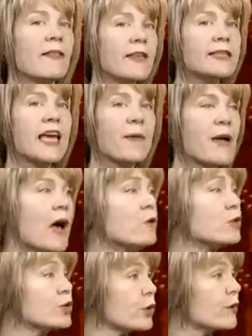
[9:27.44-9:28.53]
This came
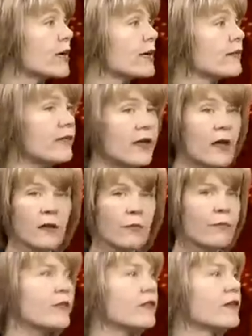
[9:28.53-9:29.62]
out during the
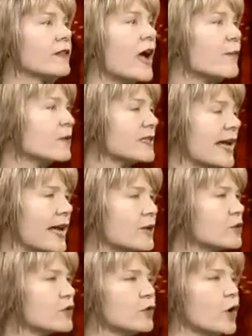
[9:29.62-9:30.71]
LIBOR
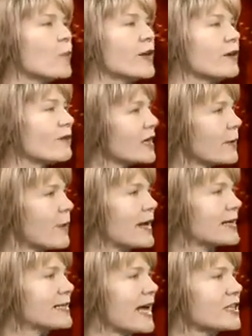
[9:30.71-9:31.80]
scandal, so nobody really
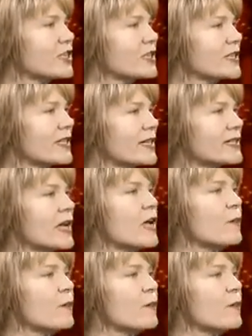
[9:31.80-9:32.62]
paid attention to this.